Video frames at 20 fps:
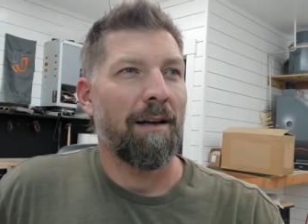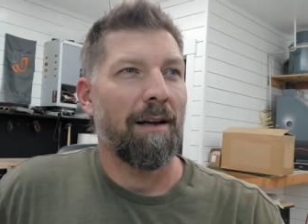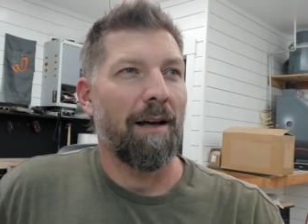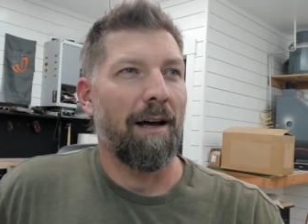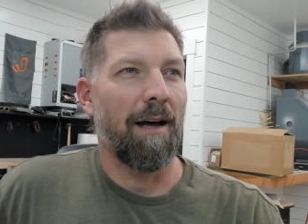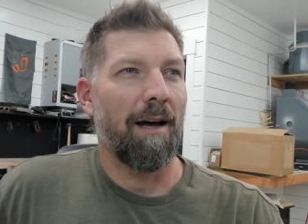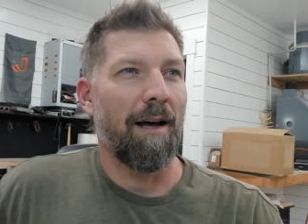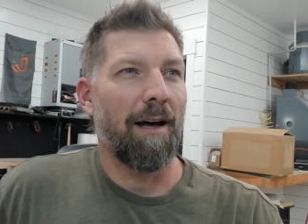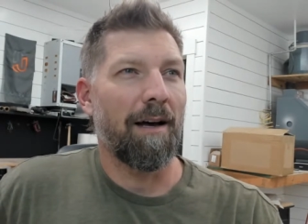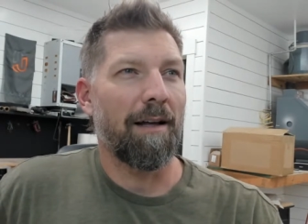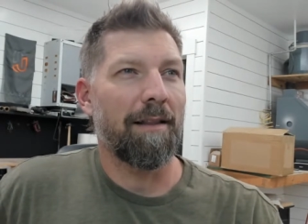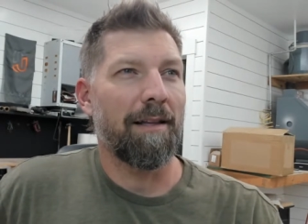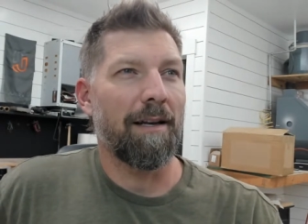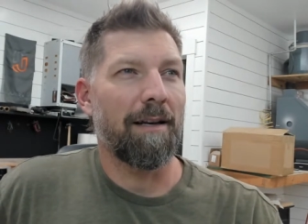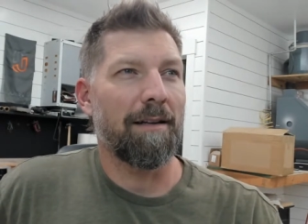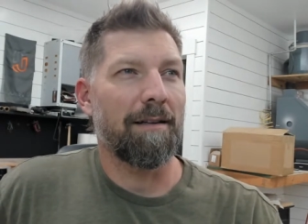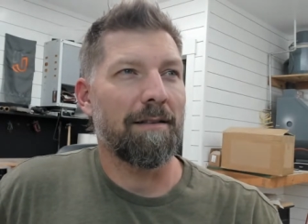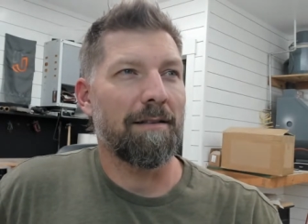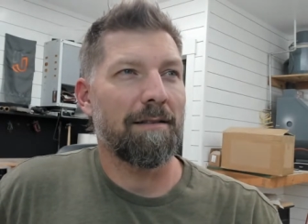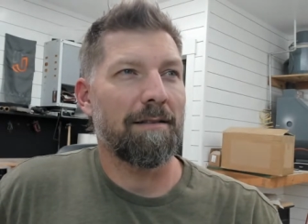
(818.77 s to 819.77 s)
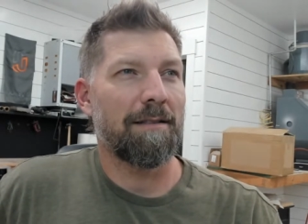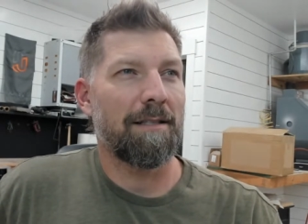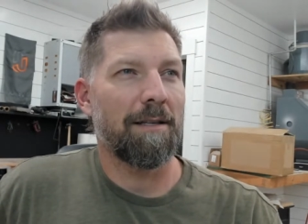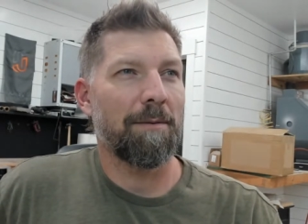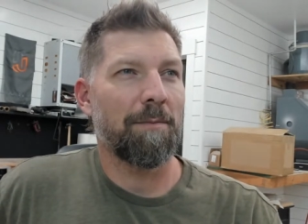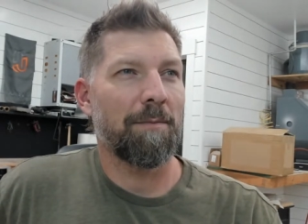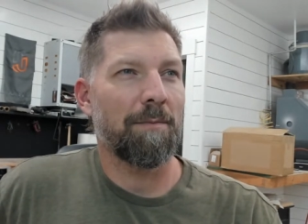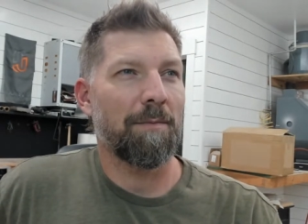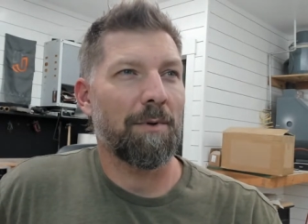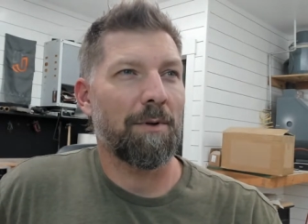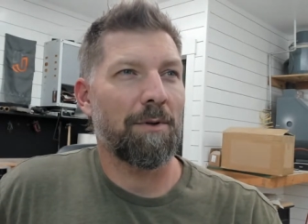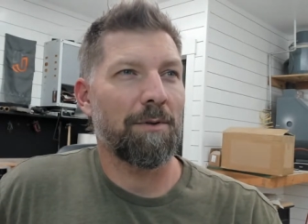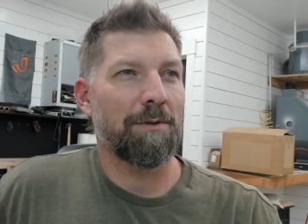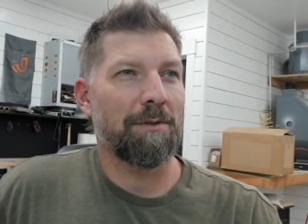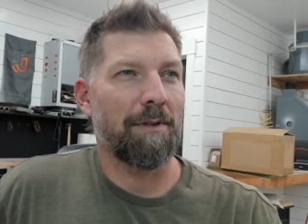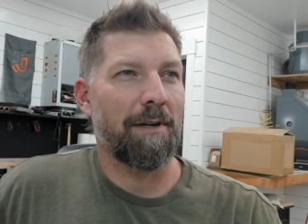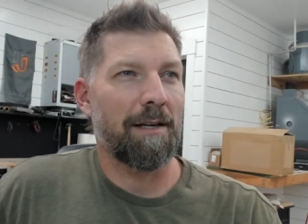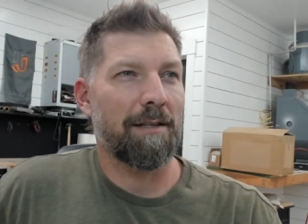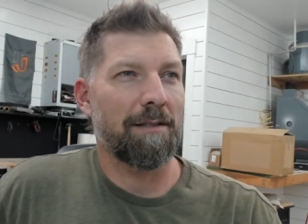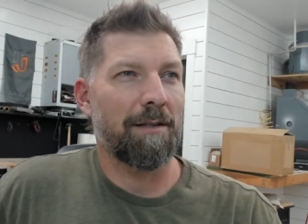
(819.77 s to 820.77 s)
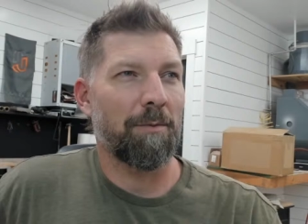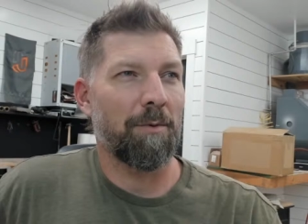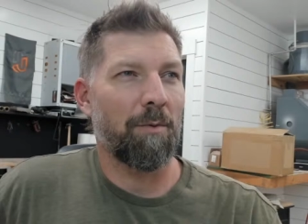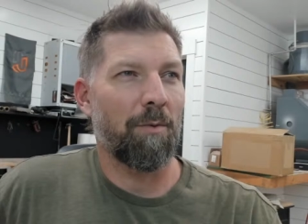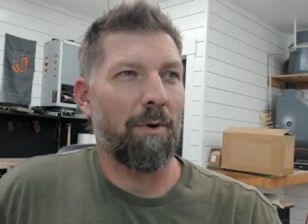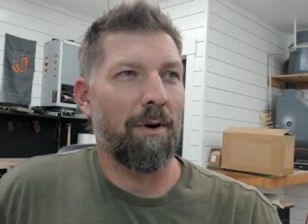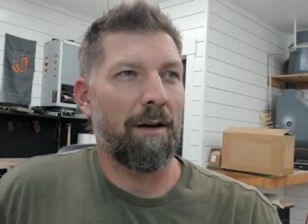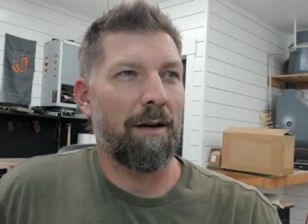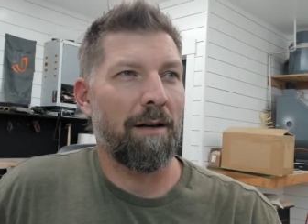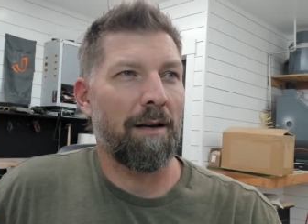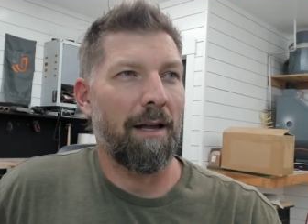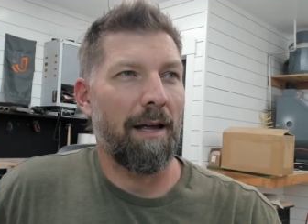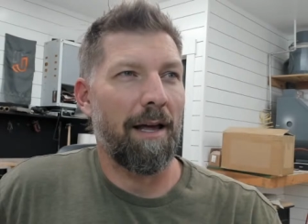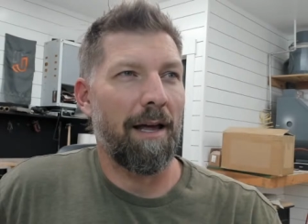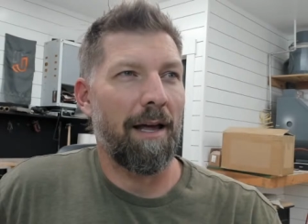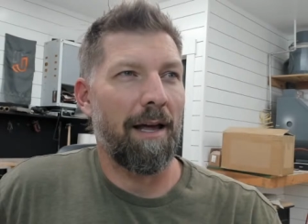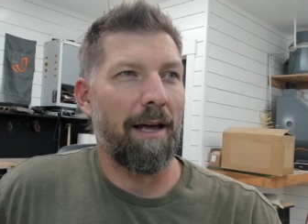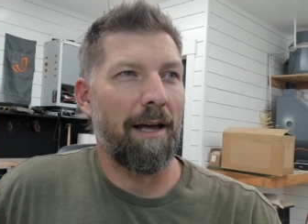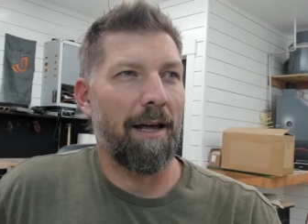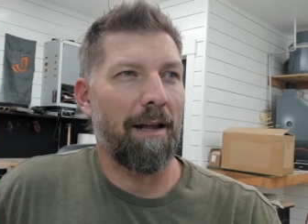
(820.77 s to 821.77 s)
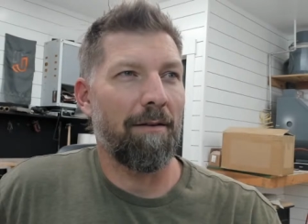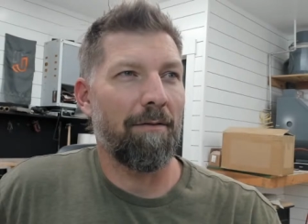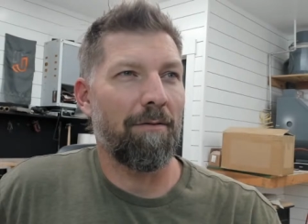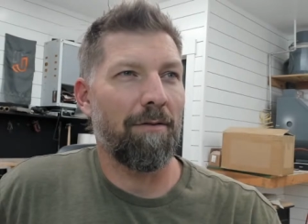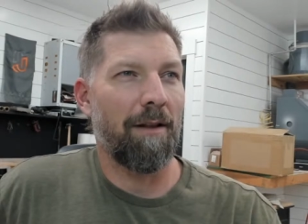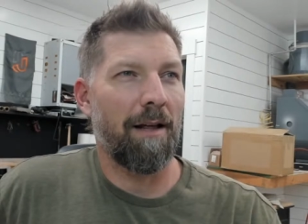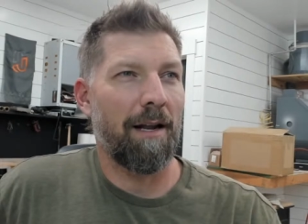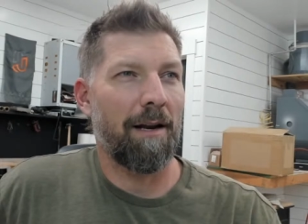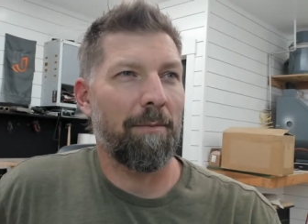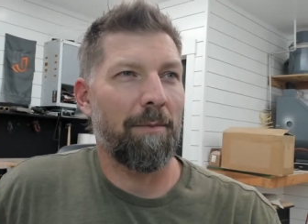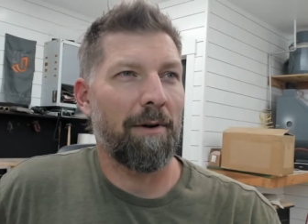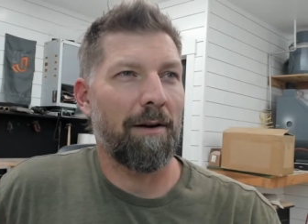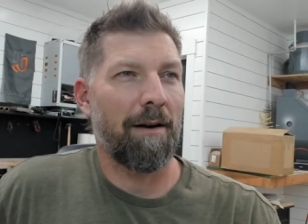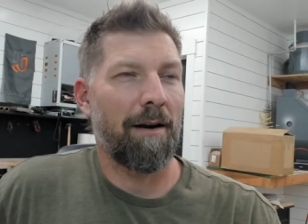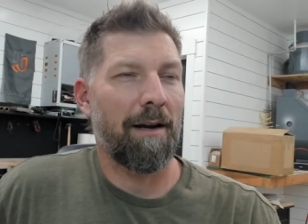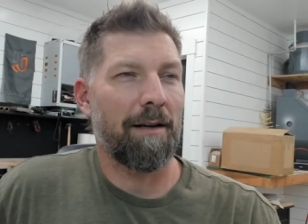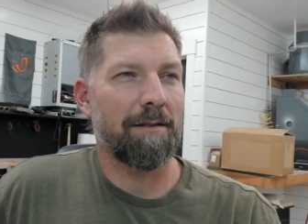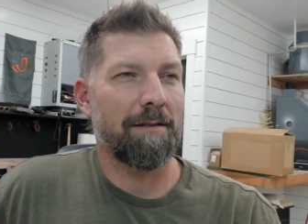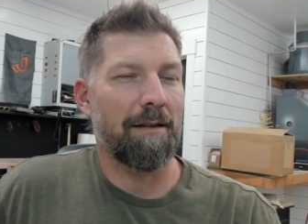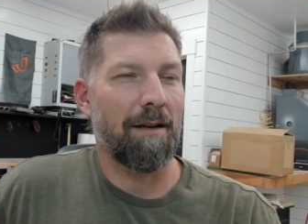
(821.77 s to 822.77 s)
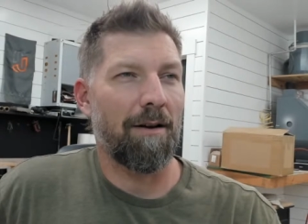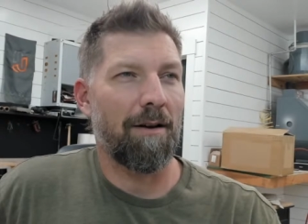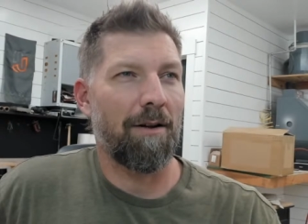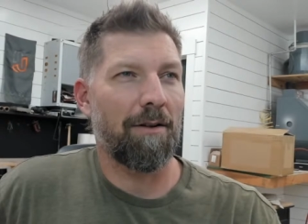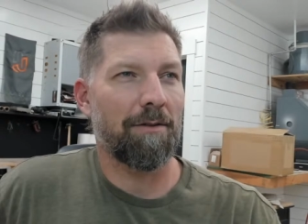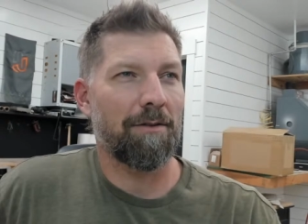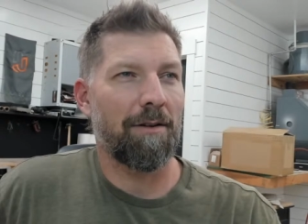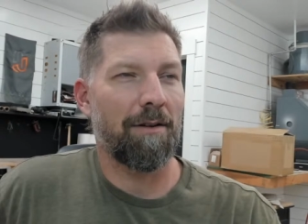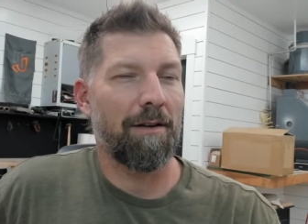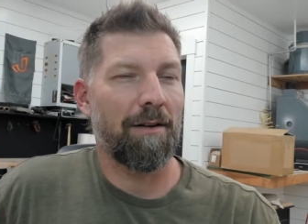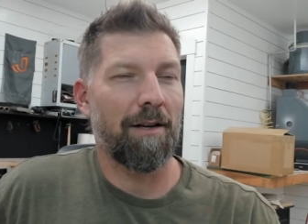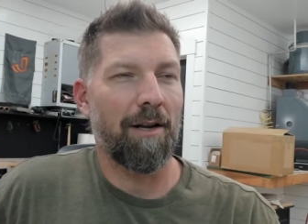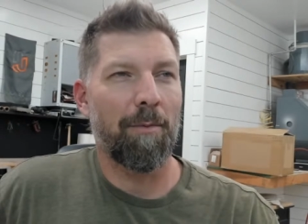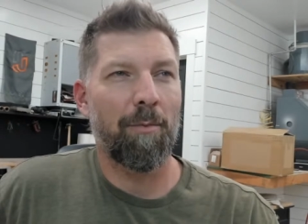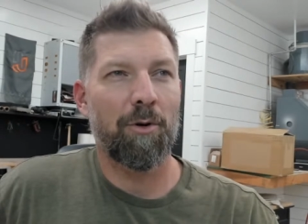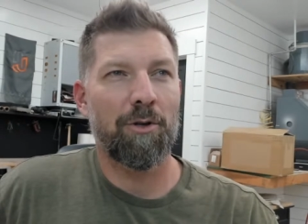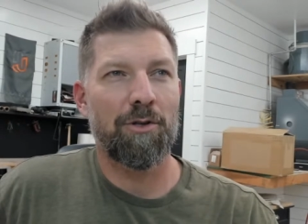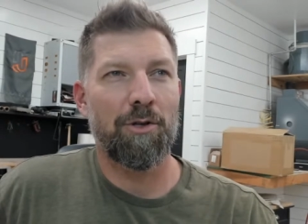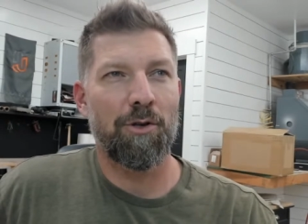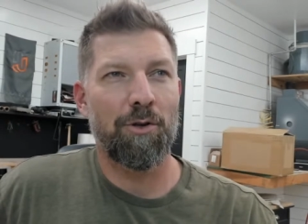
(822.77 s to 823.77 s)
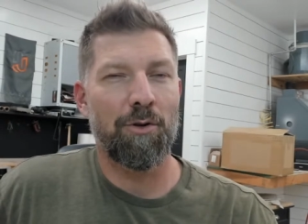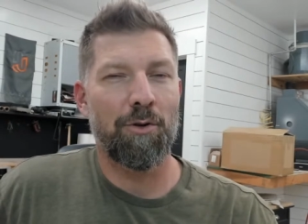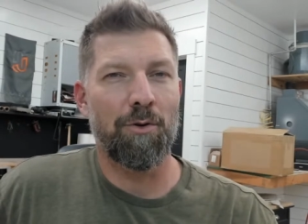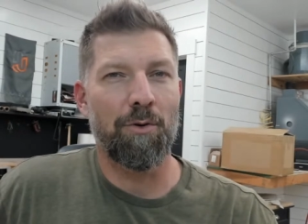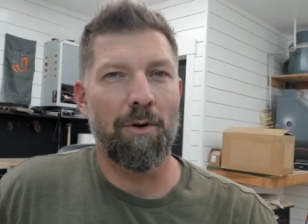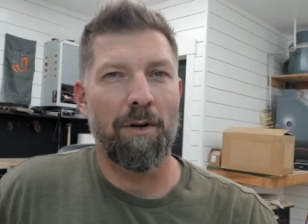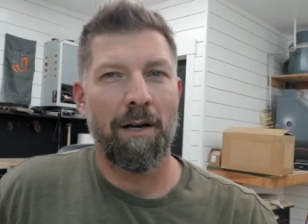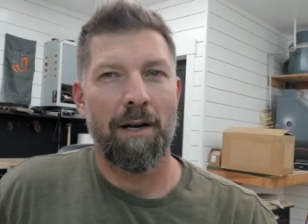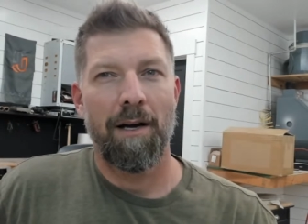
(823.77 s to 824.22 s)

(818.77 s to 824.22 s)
And then Tim Kunstler has number 1, and Vladimir has alternate number 2.